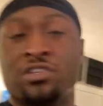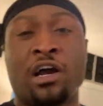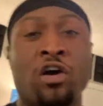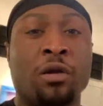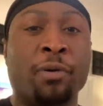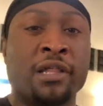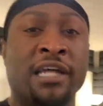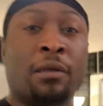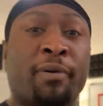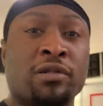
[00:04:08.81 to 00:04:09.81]
as I heard the bullet
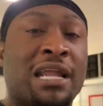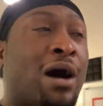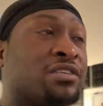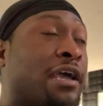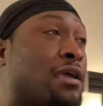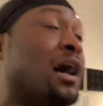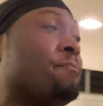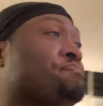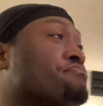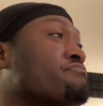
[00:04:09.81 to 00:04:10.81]
hit the building, I was like, yup.